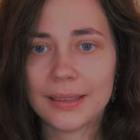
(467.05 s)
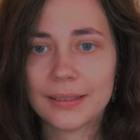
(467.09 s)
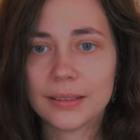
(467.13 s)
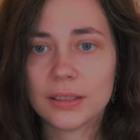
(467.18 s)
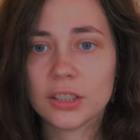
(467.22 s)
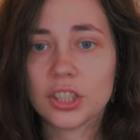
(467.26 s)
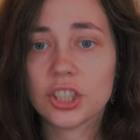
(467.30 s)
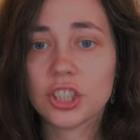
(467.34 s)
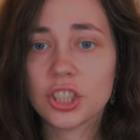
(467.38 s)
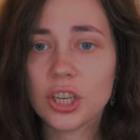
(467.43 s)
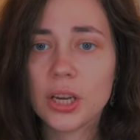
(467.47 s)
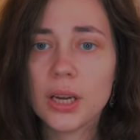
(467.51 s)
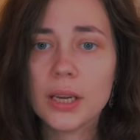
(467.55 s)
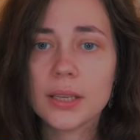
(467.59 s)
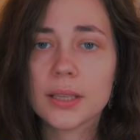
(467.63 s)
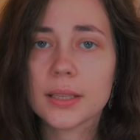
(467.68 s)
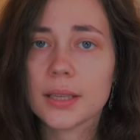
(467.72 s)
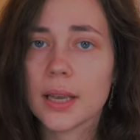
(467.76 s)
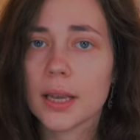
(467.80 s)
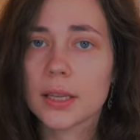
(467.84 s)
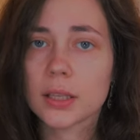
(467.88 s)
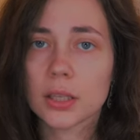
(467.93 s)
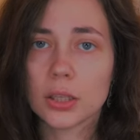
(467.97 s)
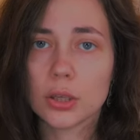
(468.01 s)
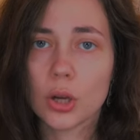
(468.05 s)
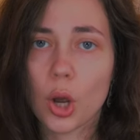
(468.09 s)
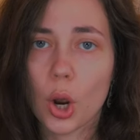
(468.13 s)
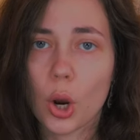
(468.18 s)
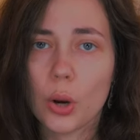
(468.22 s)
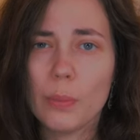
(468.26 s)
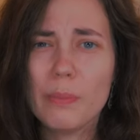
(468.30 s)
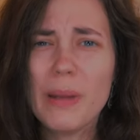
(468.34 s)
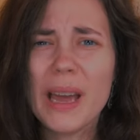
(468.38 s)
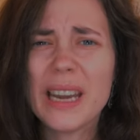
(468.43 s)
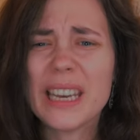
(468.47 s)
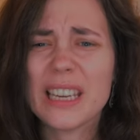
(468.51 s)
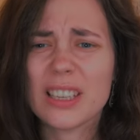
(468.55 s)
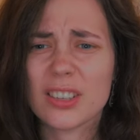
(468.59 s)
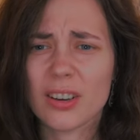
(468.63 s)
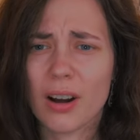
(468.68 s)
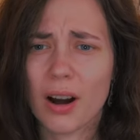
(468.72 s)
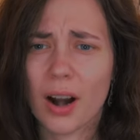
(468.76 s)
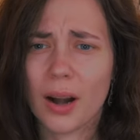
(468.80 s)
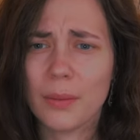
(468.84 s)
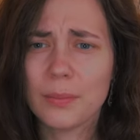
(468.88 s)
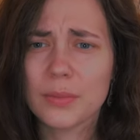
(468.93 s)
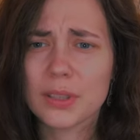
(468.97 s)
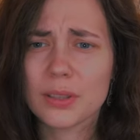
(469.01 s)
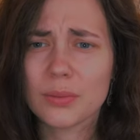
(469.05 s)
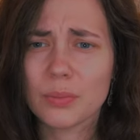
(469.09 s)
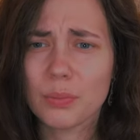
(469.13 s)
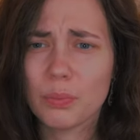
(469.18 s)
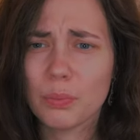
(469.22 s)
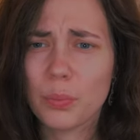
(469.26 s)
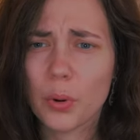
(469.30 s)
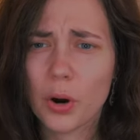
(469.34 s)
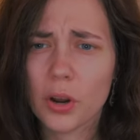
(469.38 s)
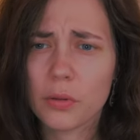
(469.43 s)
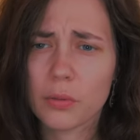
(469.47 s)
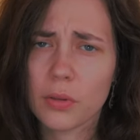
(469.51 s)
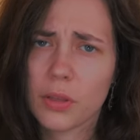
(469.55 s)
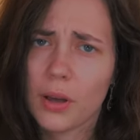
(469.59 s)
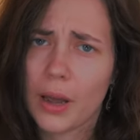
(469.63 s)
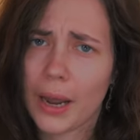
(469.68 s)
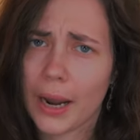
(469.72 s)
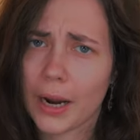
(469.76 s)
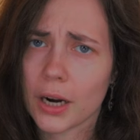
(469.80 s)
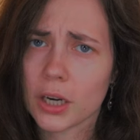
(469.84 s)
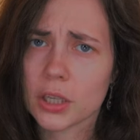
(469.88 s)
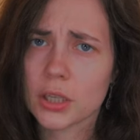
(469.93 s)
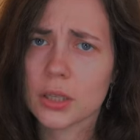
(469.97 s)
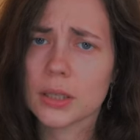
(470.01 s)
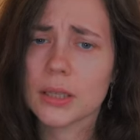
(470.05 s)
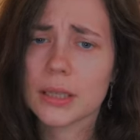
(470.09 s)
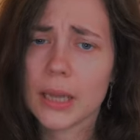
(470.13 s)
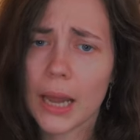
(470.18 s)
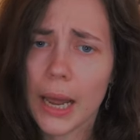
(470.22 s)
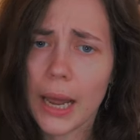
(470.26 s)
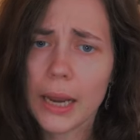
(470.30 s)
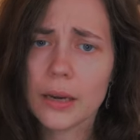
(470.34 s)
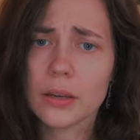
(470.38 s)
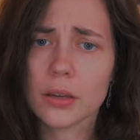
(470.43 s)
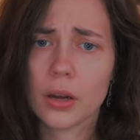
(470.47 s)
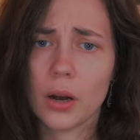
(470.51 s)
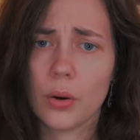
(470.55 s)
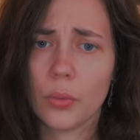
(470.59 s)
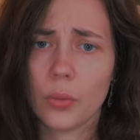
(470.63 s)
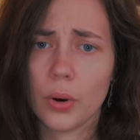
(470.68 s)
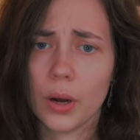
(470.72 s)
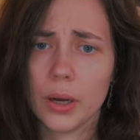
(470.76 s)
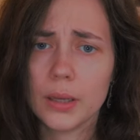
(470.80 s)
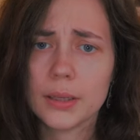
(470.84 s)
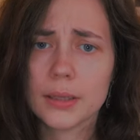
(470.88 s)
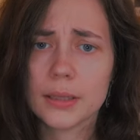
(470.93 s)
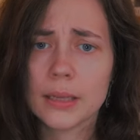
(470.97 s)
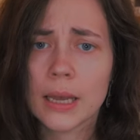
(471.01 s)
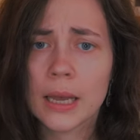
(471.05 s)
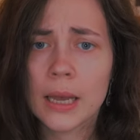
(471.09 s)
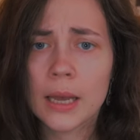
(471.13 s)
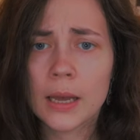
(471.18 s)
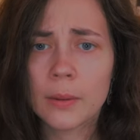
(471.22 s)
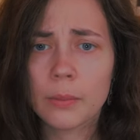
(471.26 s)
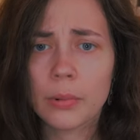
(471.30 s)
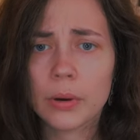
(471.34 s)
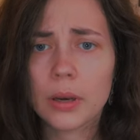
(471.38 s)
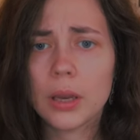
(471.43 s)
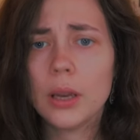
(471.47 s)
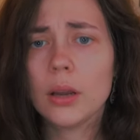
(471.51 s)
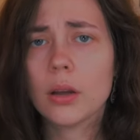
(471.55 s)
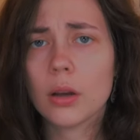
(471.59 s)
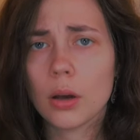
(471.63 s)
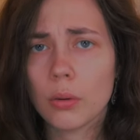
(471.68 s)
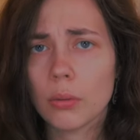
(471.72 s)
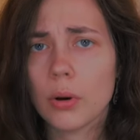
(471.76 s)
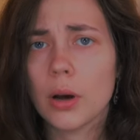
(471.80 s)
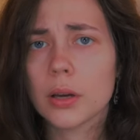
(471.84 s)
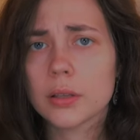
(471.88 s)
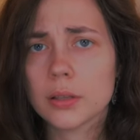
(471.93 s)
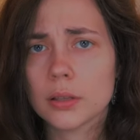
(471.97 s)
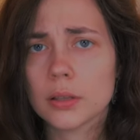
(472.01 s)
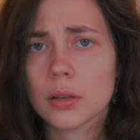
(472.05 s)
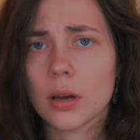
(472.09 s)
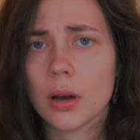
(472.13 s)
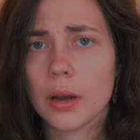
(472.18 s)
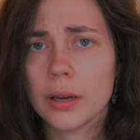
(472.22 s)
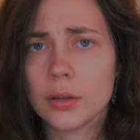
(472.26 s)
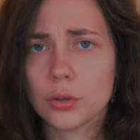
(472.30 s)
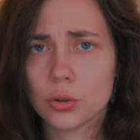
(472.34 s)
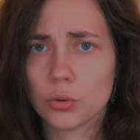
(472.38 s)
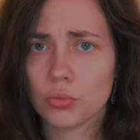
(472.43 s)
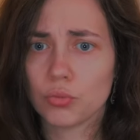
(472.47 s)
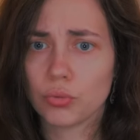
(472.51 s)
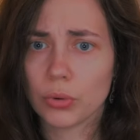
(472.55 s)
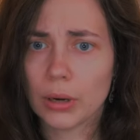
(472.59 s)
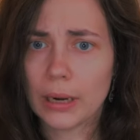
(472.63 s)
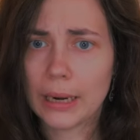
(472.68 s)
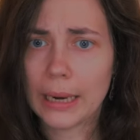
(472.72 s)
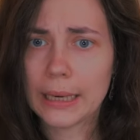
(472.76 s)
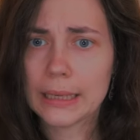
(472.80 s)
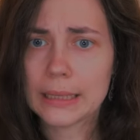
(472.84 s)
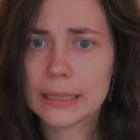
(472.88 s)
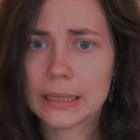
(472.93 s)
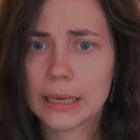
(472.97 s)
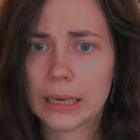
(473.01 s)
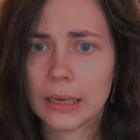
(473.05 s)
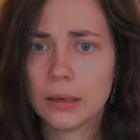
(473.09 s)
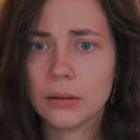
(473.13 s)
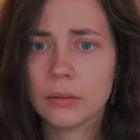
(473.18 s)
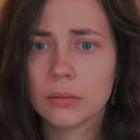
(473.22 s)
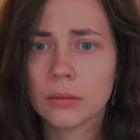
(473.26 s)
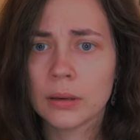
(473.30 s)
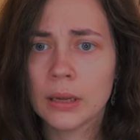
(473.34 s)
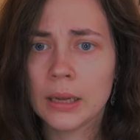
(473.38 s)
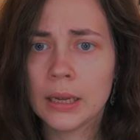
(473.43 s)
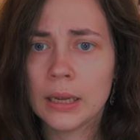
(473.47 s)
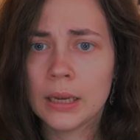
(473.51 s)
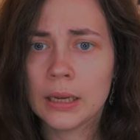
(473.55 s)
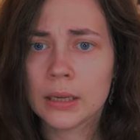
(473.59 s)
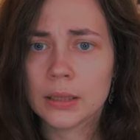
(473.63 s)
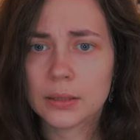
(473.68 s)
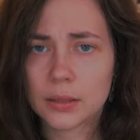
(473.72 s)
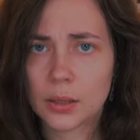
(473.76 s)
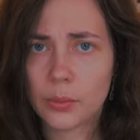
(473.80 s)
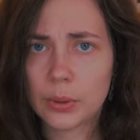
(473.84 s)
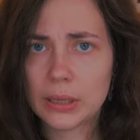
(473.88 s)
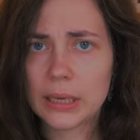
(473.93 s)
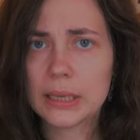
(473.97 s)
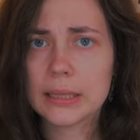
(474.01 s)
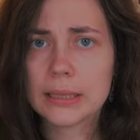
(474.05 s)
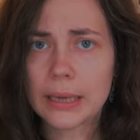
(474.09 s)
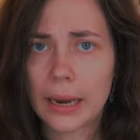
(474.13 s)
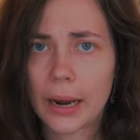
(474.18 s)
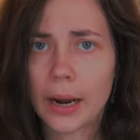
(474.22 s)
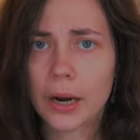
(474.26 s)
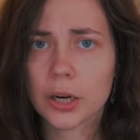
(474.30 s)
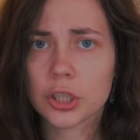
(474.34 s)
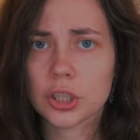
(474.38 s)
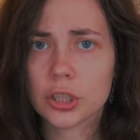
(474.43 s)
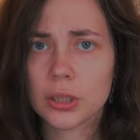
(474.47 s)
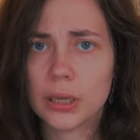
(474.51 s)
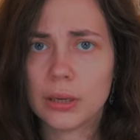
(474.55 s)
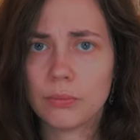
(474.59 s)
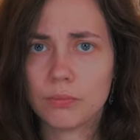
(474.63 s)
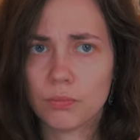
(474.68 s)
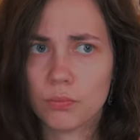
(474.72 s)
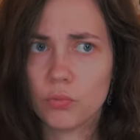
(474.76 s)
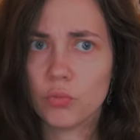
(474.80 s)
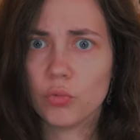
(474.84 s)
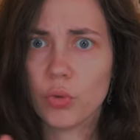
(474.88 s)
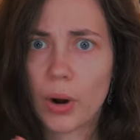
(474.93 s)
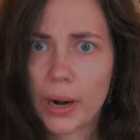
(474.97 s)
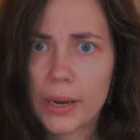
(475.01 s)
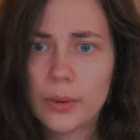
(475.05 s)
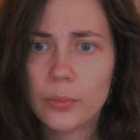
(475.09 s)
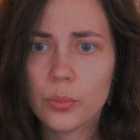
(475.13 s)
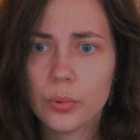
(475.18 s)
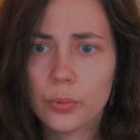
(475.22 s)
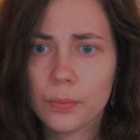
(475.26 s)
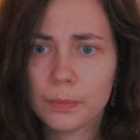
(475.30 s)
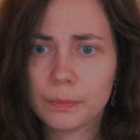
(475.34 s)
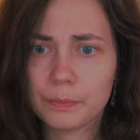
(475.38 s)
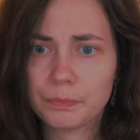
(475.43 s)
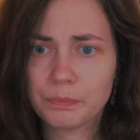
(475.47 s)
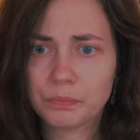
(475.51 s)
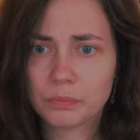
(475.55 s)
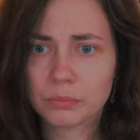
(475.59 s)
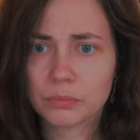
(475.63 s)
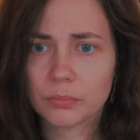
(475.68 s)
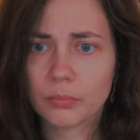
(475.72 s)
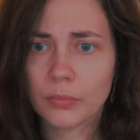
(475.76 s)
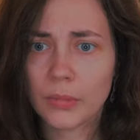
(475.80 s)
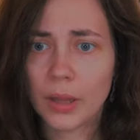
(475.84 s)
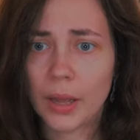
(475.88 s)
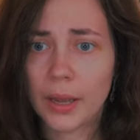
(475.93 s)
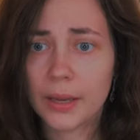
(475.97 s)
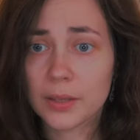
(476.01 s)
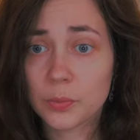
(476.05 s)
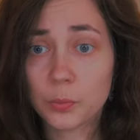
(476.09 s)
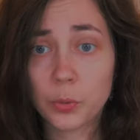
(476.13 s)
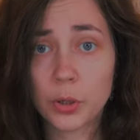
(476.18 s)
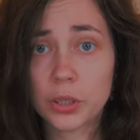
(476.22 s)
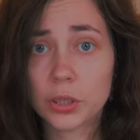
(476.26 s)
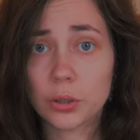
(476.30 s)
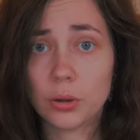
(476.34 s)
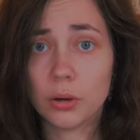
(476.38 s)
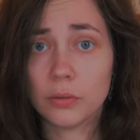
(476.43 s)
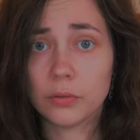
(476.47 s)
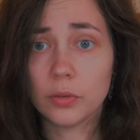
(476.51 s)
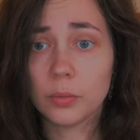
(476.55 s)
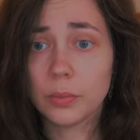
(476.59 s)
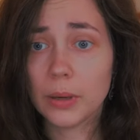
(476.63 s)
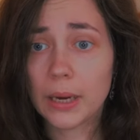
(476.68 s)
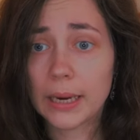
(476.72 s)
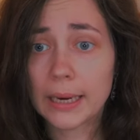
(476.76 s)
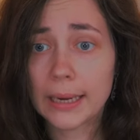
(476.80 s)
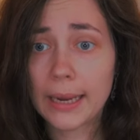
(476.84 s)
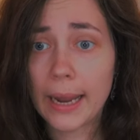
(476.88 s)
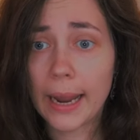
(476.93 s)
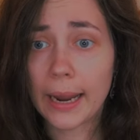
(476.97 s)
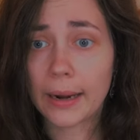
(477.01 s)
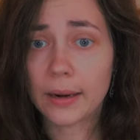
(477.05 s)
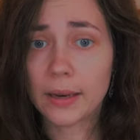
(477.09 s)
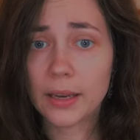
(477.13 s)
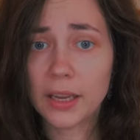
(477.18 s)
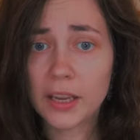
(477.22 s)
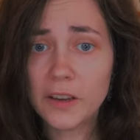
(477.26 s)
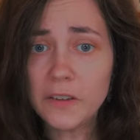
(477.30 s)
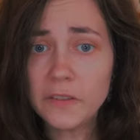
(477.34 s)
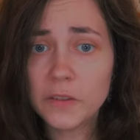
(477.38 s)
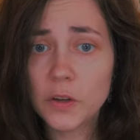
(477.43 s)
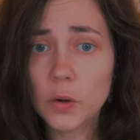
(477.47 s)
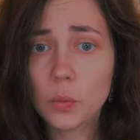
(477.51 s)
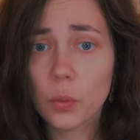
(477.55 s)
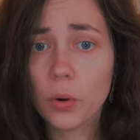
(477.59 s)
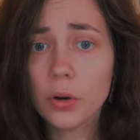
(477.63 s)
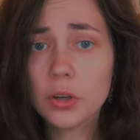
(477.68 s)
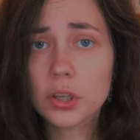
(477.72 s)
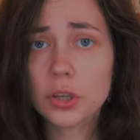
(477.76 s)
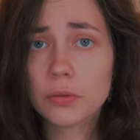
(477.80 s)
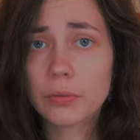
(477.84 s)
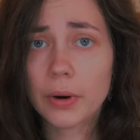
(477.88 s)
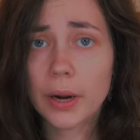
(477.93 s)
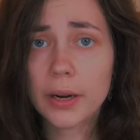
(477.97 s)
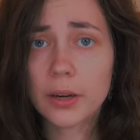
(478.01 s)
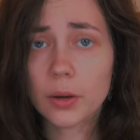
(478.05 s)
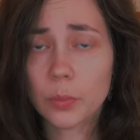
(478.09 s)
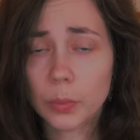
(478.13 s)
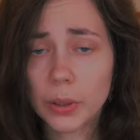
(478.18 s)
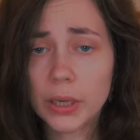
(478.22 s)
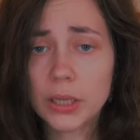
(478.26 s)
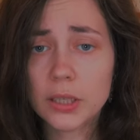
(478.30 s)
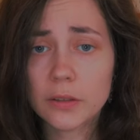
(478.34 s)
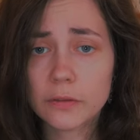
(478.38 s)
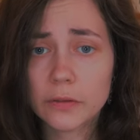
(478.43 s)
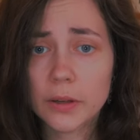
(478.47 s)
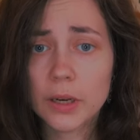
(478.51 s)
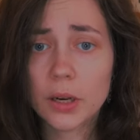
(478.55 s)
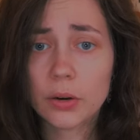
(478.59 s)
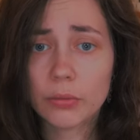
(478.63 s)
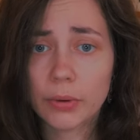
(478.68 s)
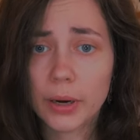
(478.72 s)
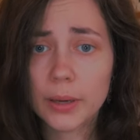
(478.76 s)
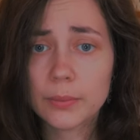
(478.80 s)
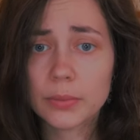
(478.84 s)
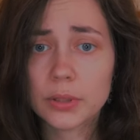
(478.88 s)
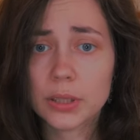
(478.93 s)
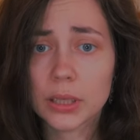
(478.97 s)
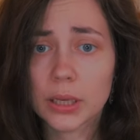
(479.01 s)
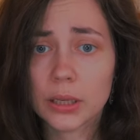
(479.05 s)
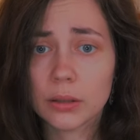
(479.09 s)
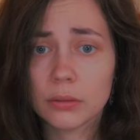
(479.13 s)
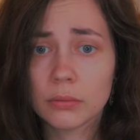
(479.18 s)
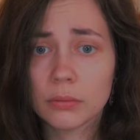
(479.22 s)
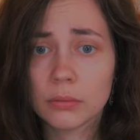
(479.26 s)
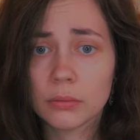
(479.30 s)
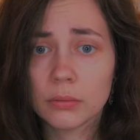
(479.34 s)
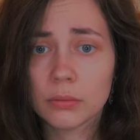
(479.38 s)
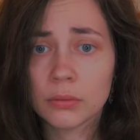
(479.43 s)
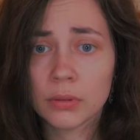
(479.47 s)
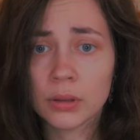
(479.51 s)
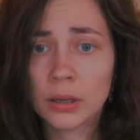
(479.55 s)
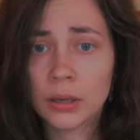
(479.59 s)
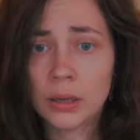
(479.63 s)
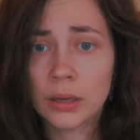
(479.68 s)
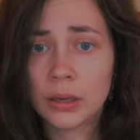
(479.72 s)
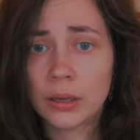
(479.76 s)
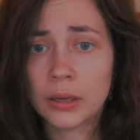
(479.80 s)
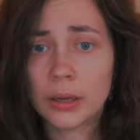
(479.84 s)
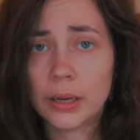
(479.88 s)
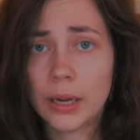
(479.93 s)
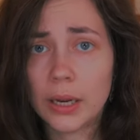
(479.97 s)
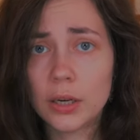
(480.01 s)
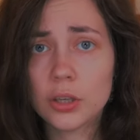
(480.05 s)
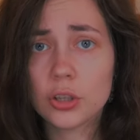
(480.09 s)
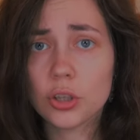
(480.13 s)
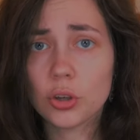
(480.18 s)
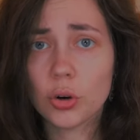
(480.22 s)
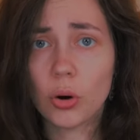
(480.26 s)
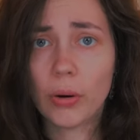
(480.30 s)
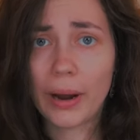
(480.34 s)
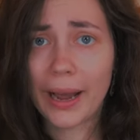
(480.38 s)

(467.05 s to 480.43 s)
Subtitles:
she says no many times, both with her actions and her words, but he coerces her into relenting, so it is actually rape. It's pretty awful, but again, if you want to write a paedophilic rape scene into your